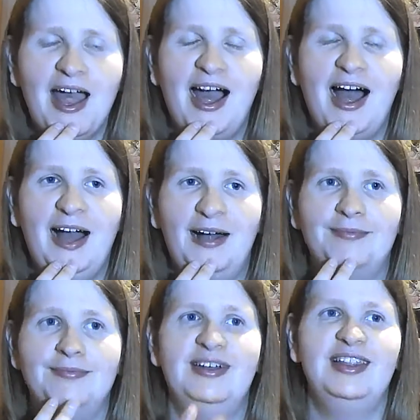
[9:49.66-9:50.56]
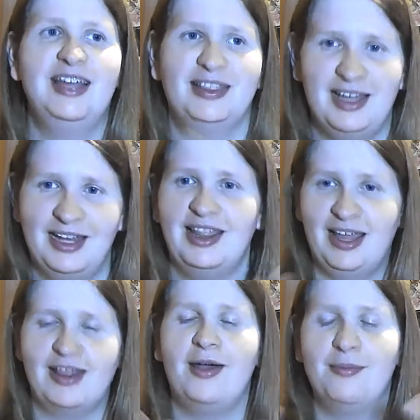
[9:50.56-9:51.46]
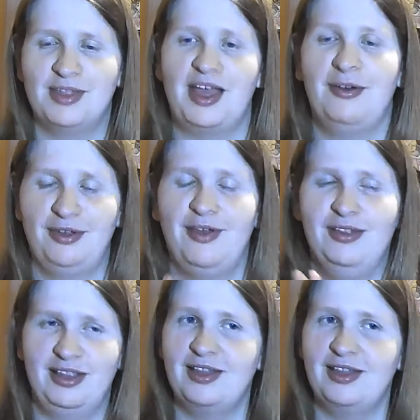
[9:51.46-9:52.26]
That comes out, you know, that